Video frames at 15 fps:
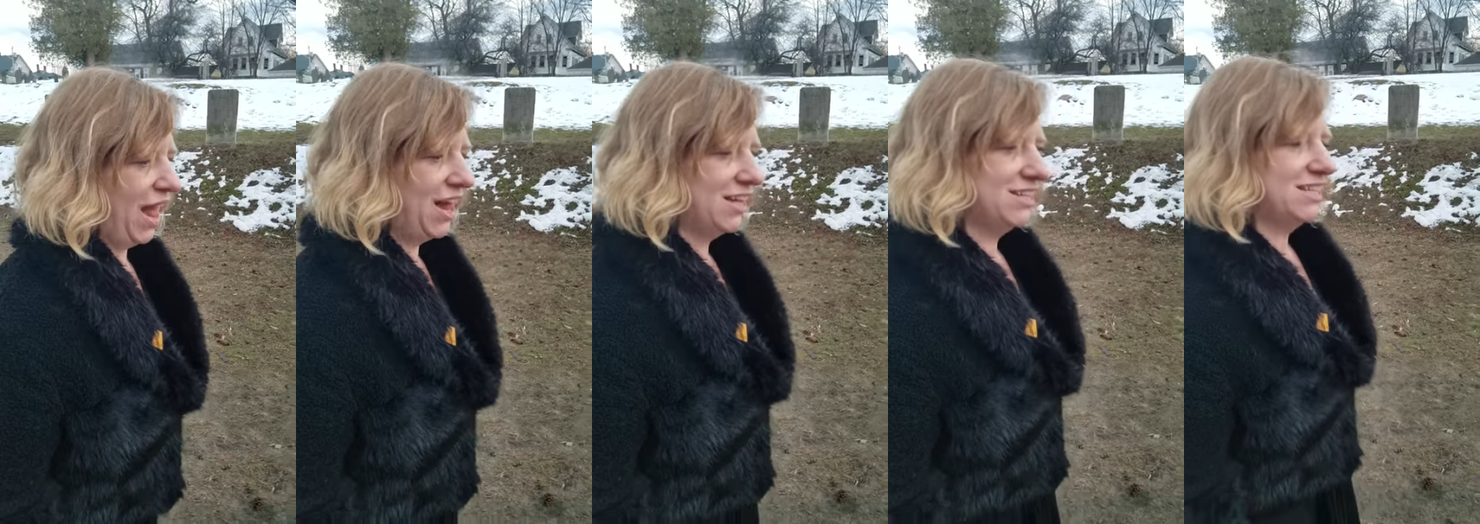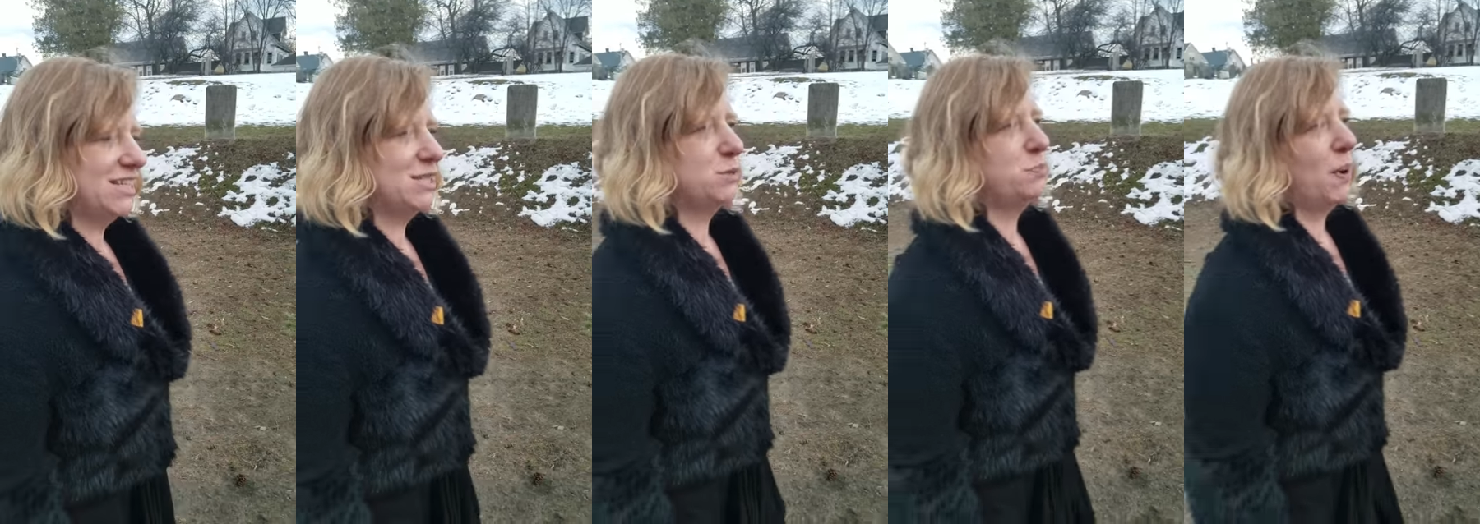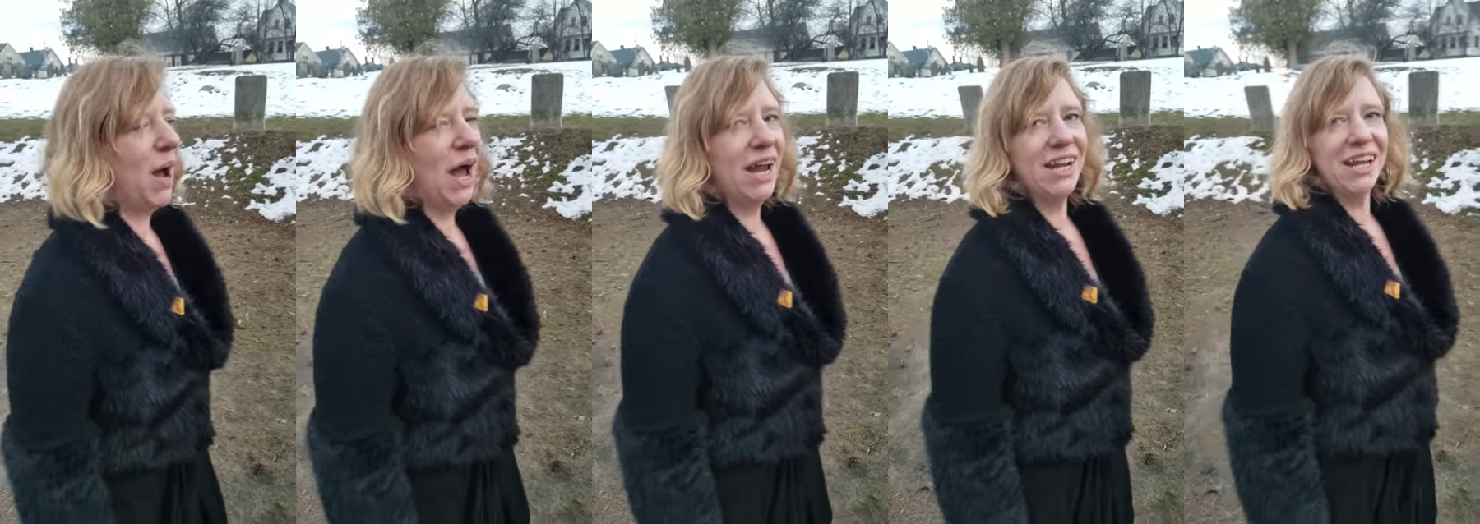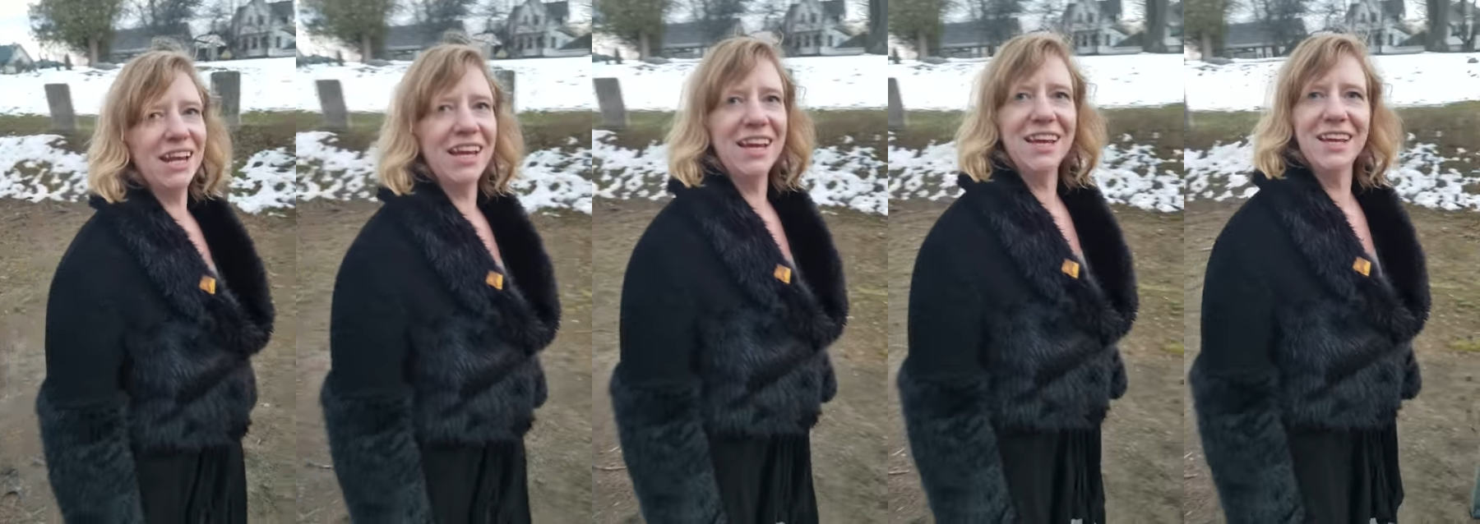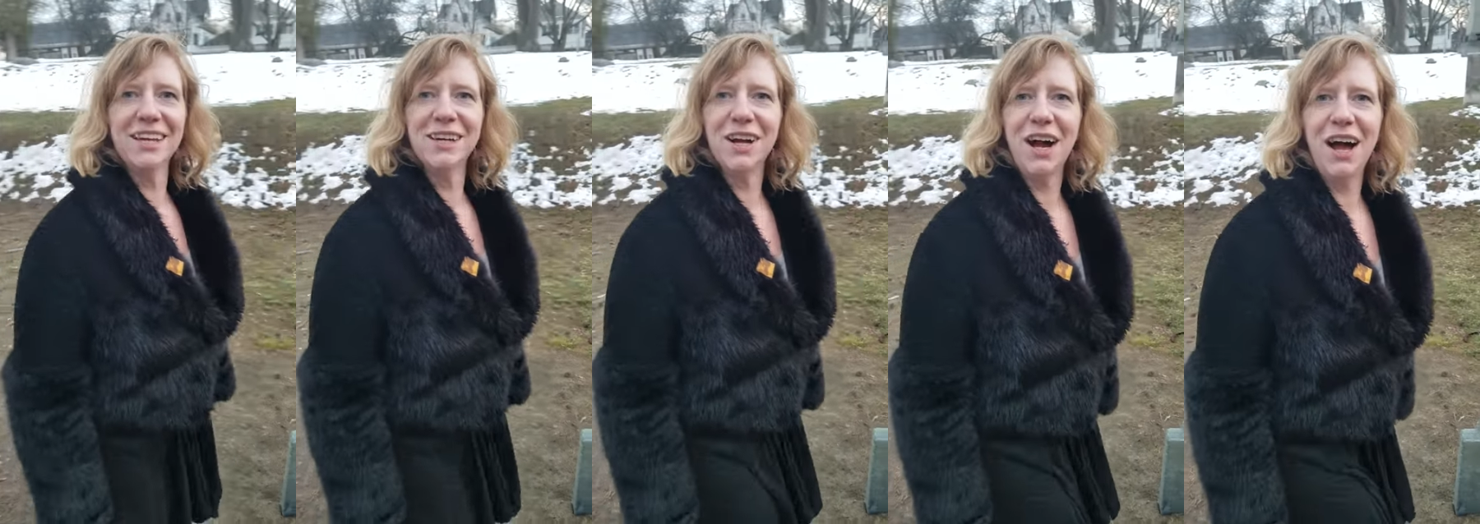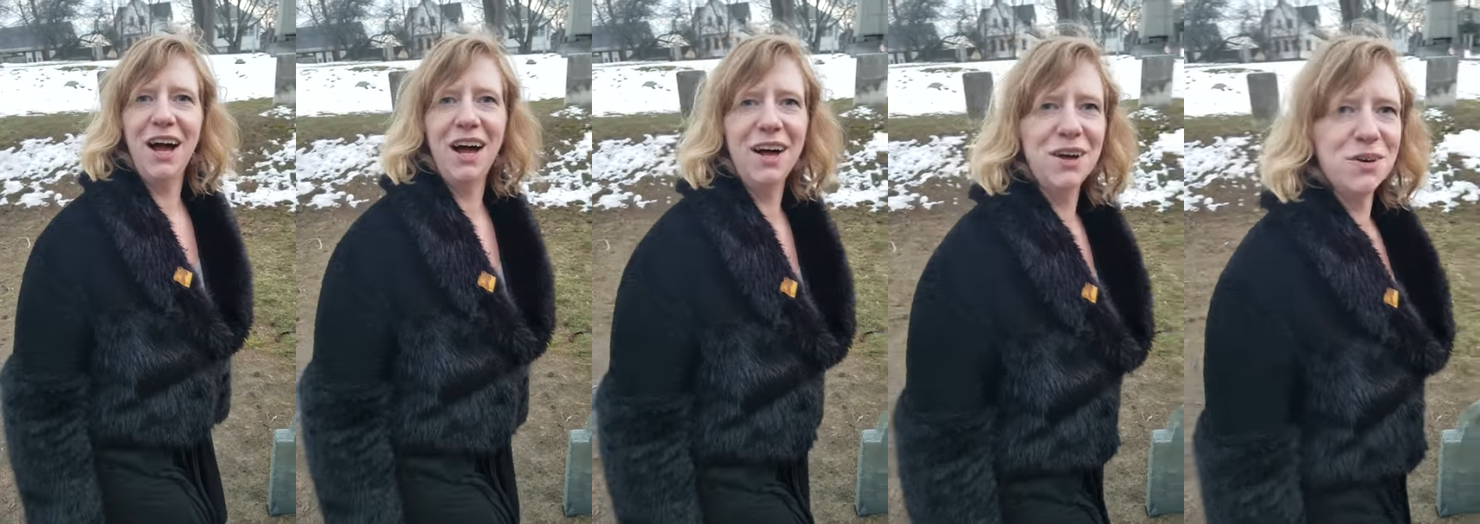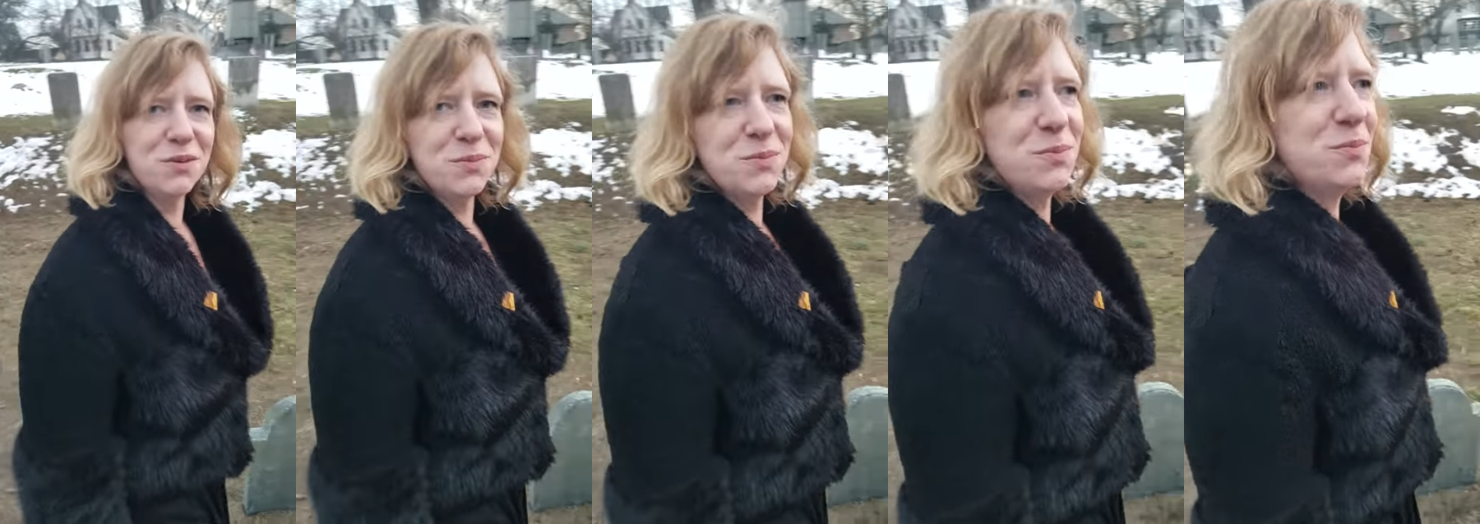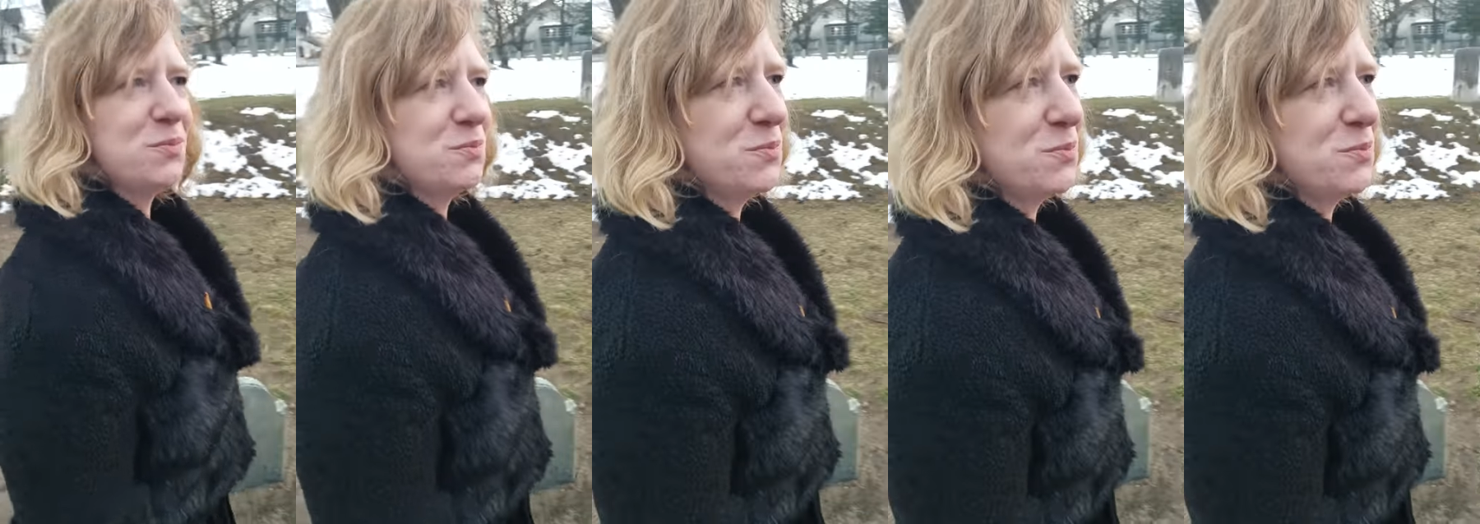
held his body um,